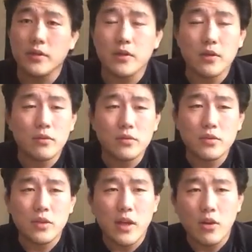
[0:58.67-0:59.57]
You know, it's
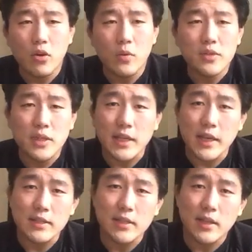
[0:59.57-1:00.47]
not always the
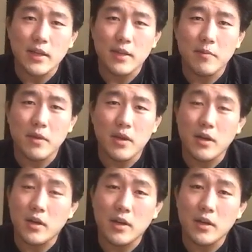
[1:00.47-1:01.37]
case that I'm
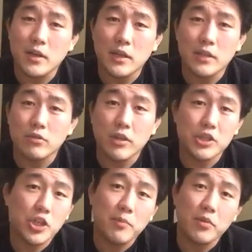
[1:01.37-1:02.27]
in great
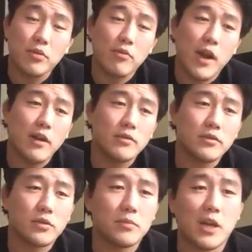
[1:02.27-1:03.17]
shape year
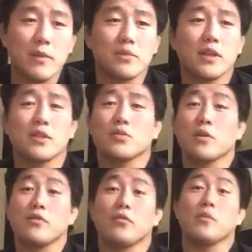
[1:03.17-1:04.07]
round. Sometimes it gets
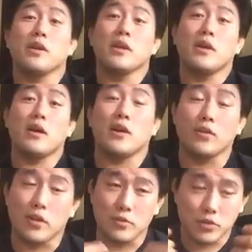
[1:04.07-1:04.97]
away from me. I
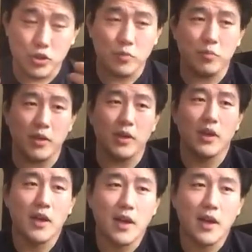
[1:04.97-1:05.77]
know it should be